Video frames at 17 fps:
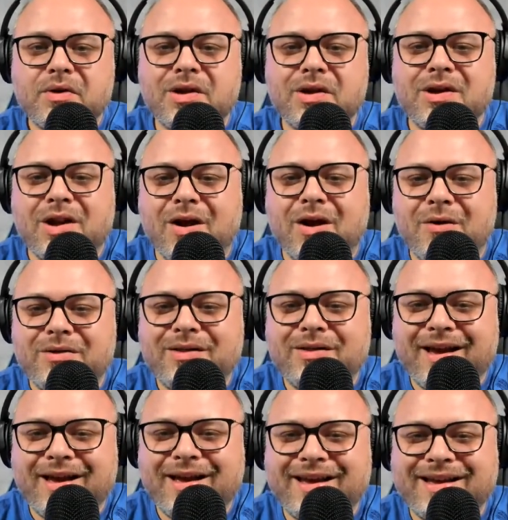You know,
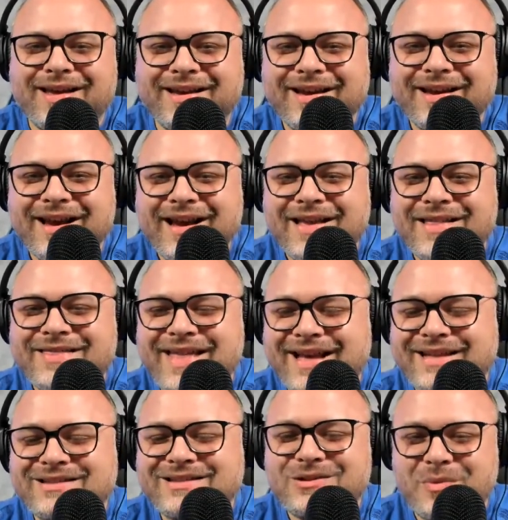like,
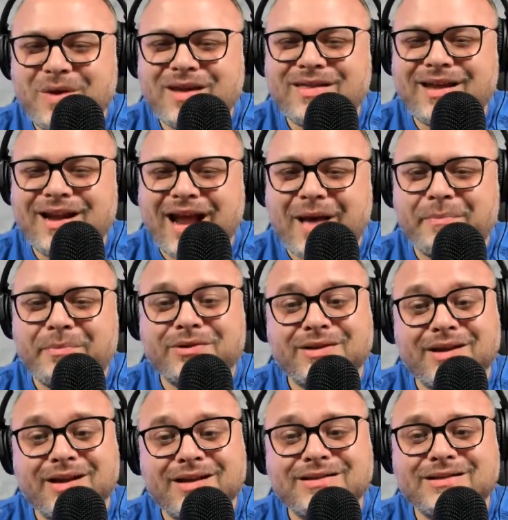that's the way that Apple
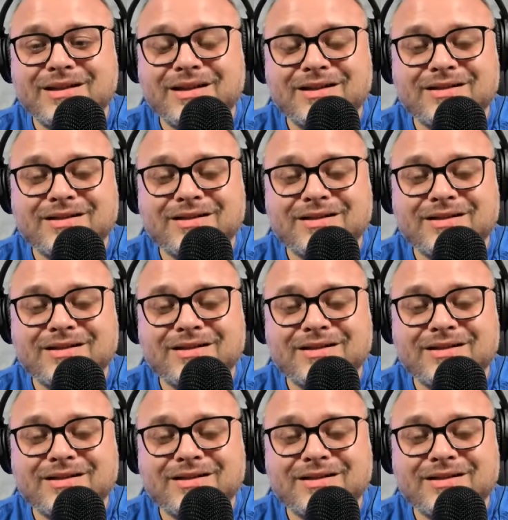does it,